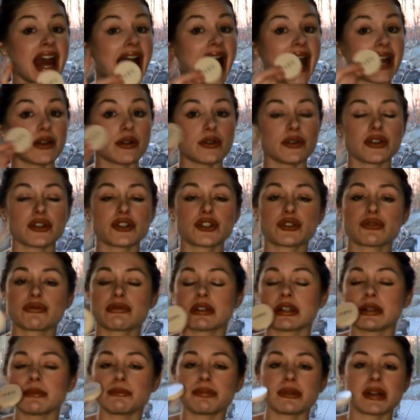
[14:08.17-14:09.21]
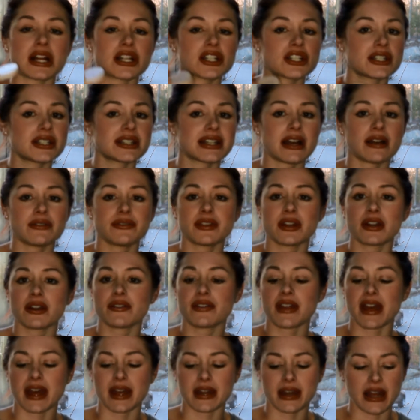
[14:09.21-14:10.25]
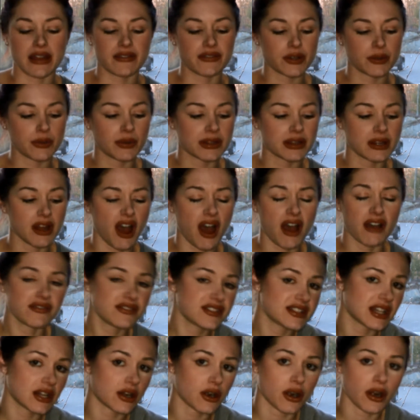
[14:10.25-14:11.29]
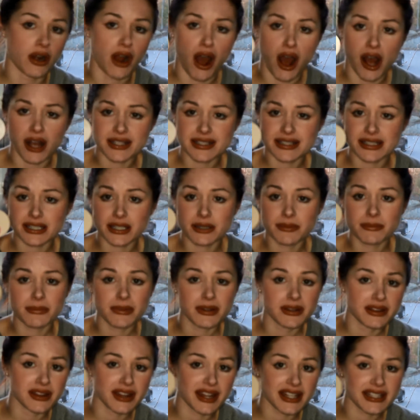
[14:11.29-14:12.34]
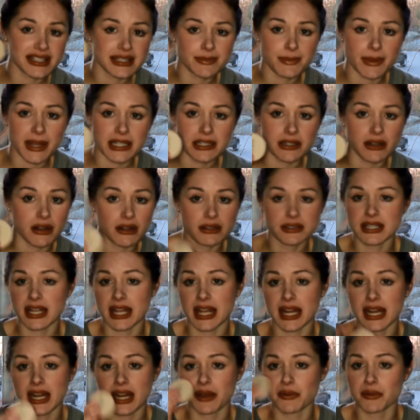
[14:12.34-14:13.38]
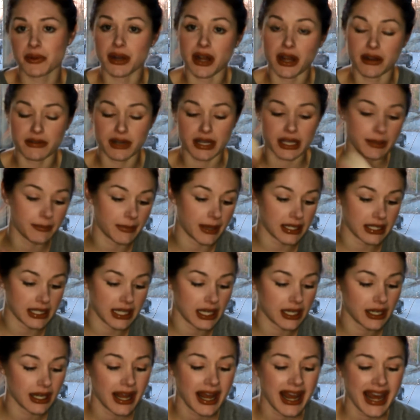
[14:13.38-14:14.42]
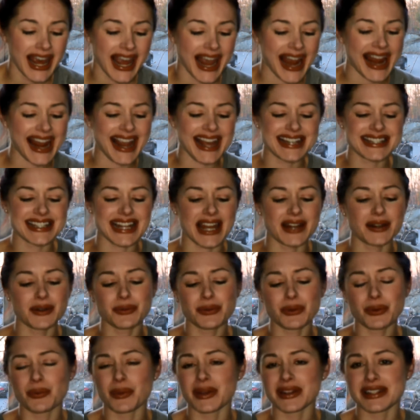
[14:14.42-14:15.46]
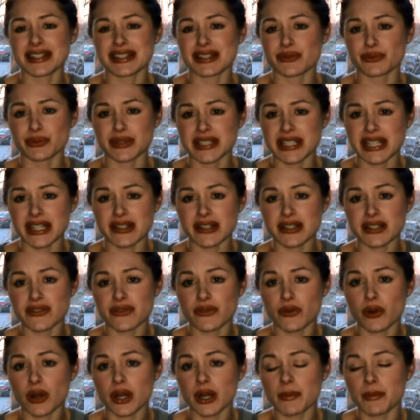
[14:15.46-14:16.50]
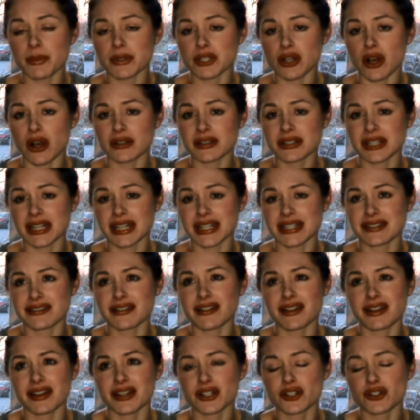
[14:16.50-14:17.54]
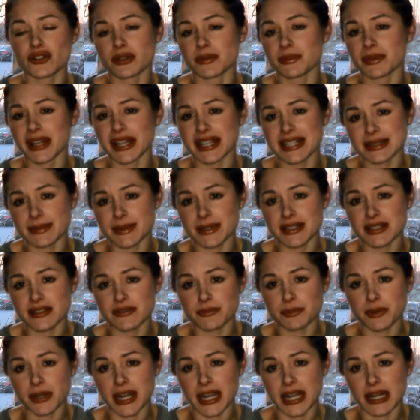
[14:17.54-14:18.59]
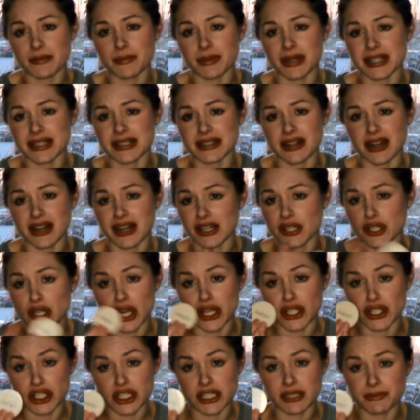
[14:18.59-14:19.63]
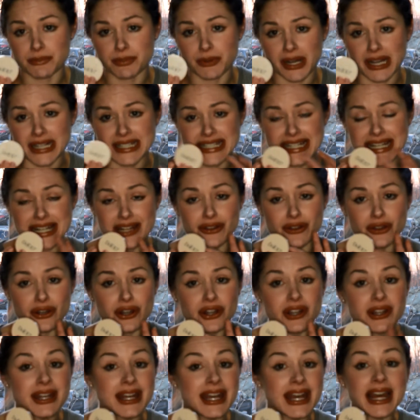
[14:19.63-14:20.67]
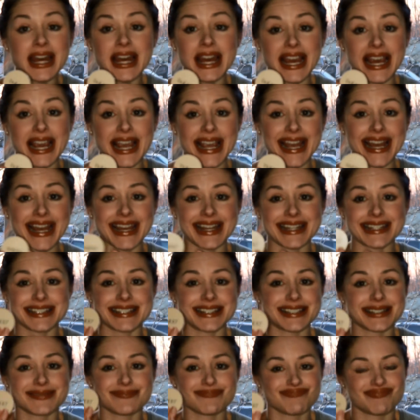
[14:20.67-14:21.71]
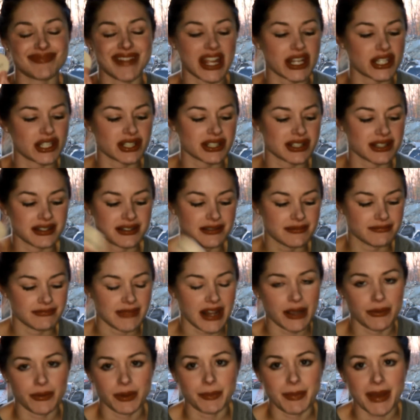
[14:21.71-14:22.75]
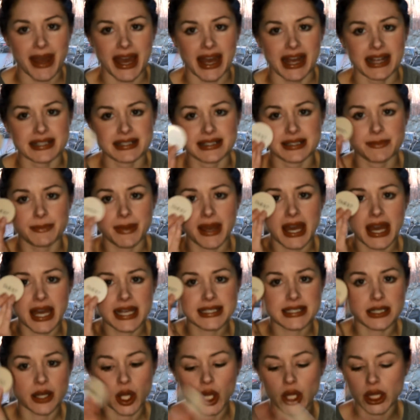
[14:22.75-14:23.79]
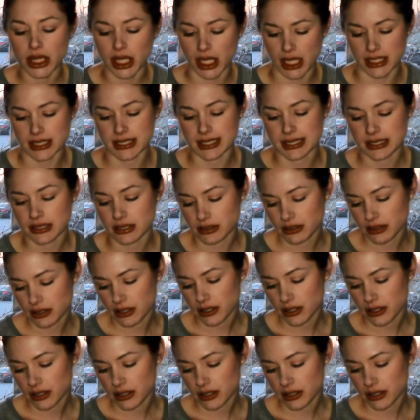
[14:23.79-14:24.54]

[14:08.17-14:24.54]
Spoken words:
I know there's cream blushes out there that everyone loves that are awesome. This by Dalton, I would not recommend it. And I don't know what this retails for, but Dalton is not an extremely expensive brand, but it's not a cheap brand either. And I would pass on this.